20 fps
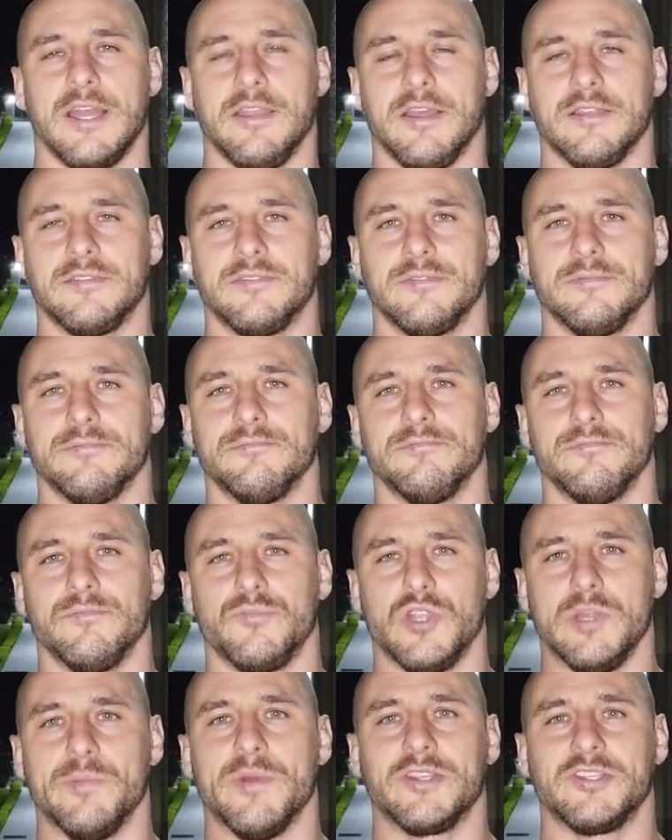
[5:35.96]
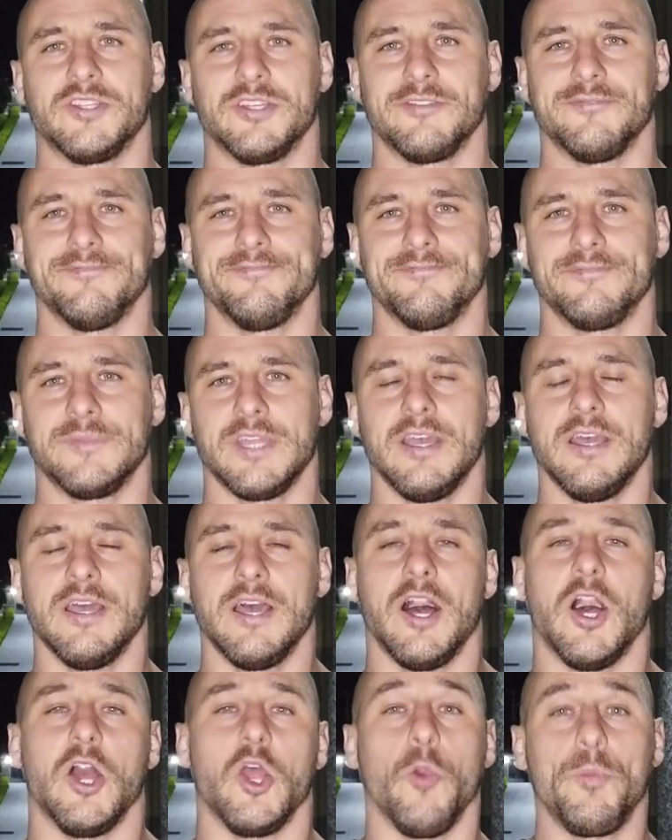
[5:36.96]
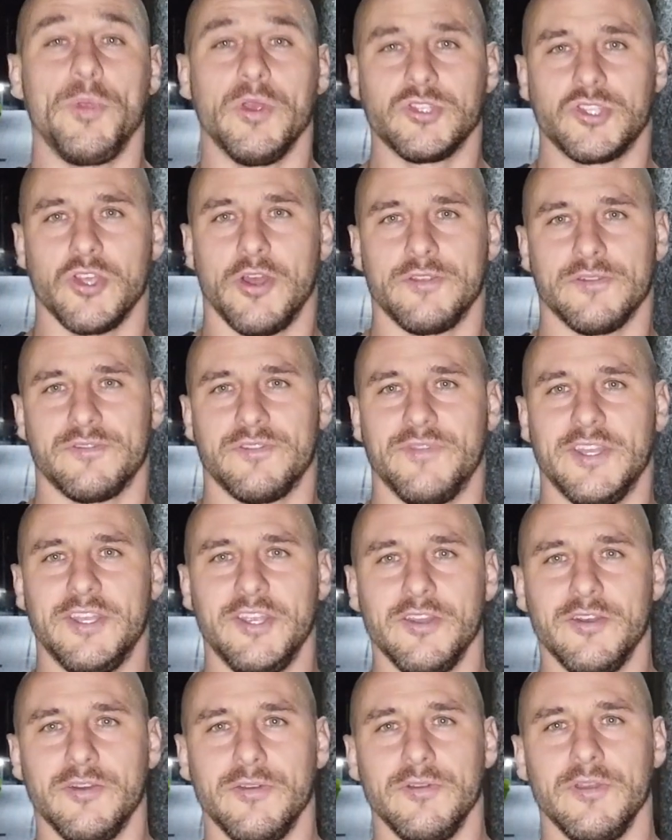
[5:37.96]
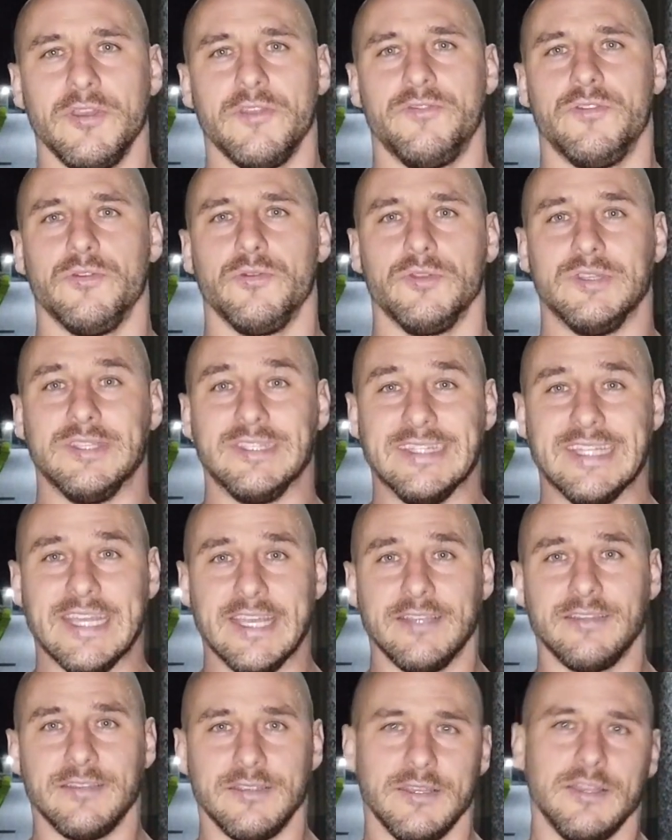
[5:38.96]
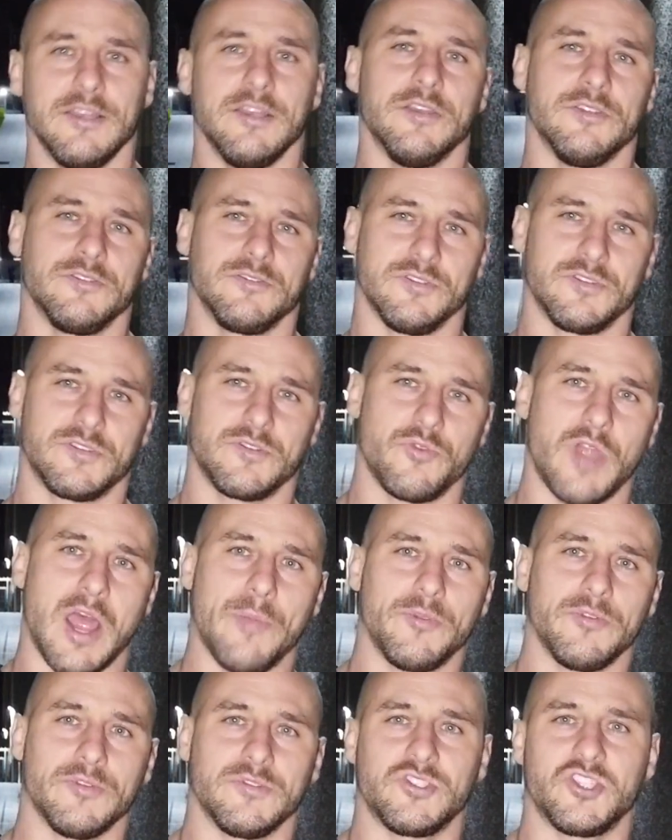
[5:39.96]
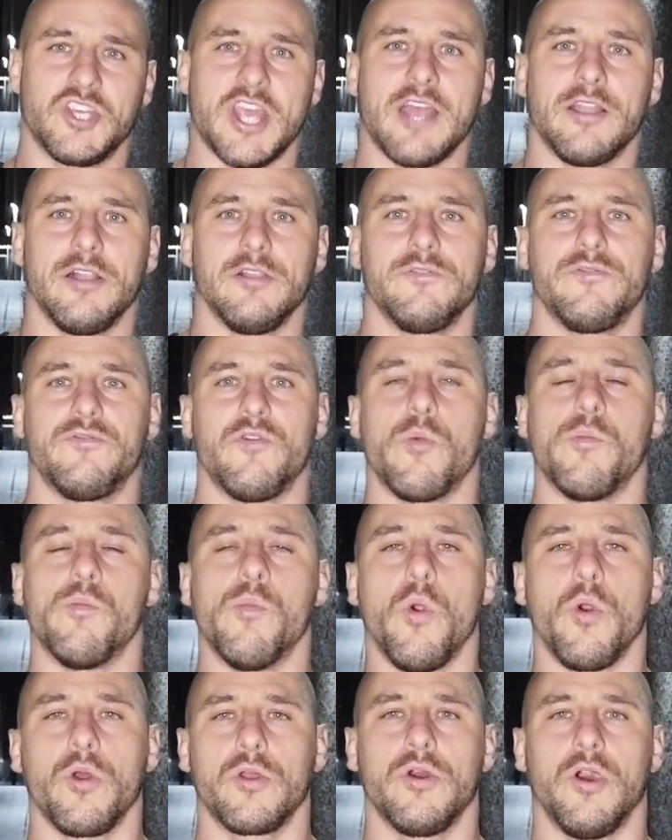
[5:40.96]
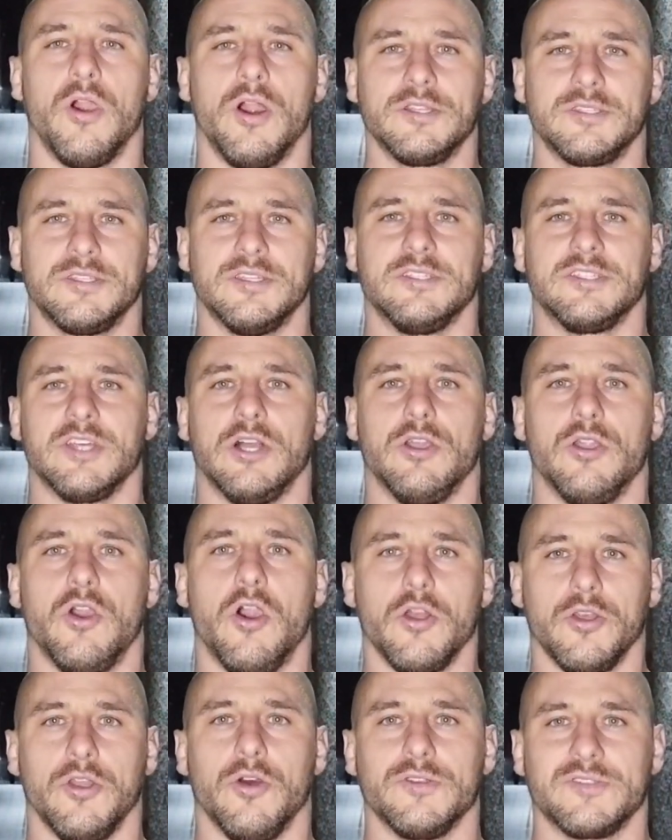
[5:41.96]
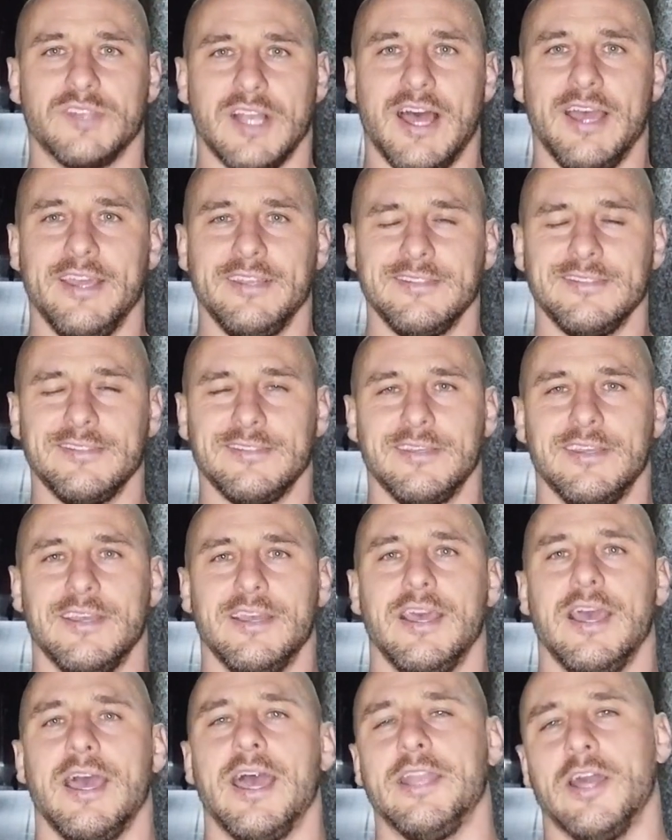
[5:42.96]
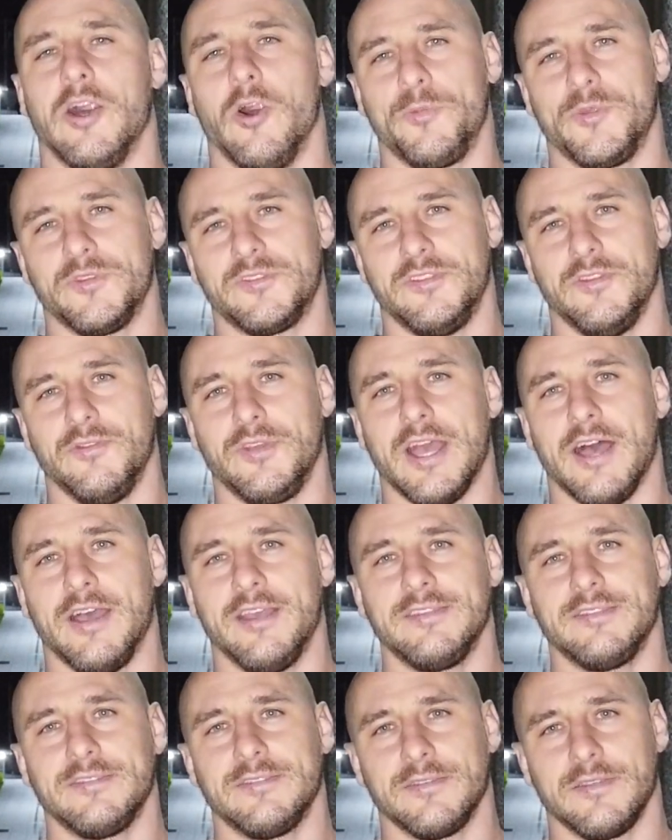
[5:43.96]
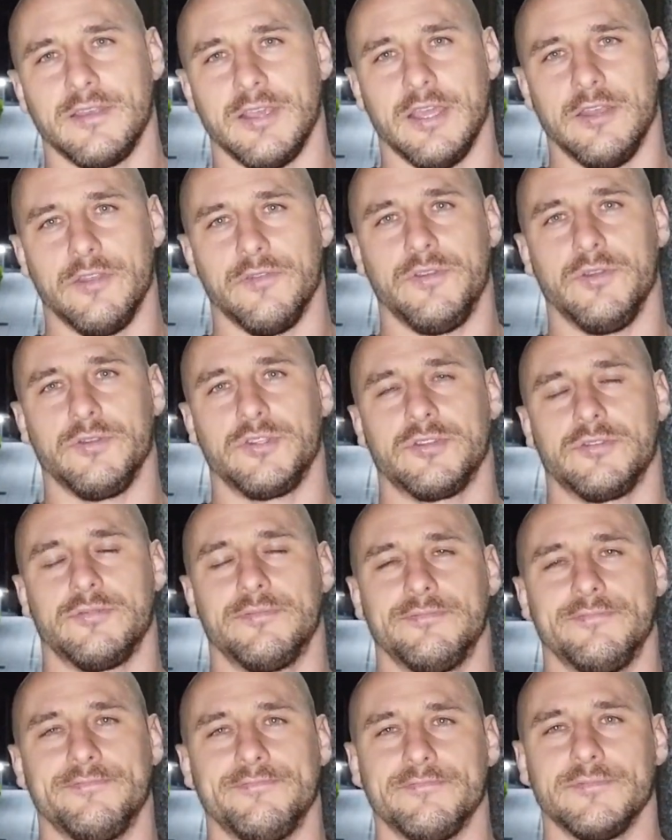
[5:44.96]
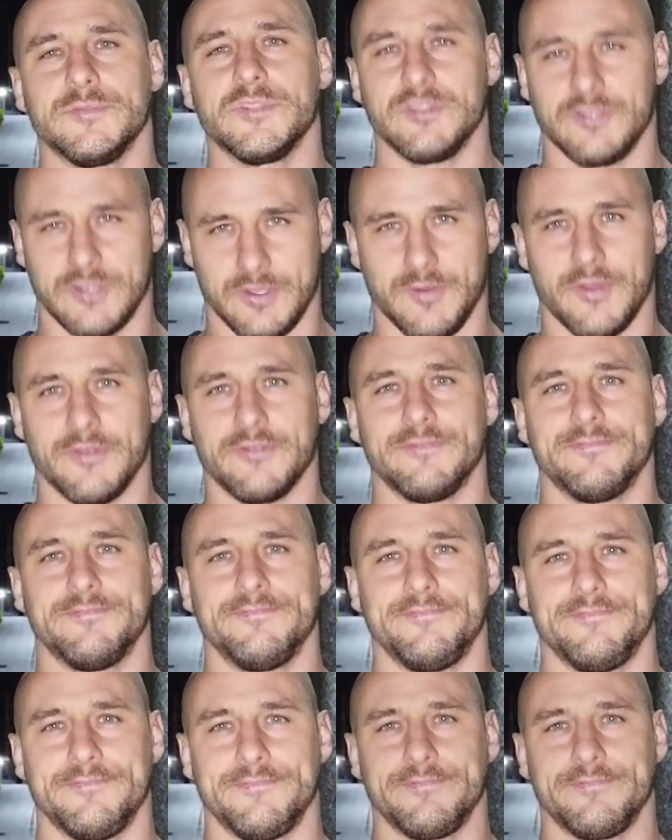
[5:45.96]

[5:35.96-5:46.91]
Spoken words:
and that's pretty much it. I hope you enjoyed this video. If you did, subscribe to this channel for more content along those lines, and I hope to see you guys in the future. To close.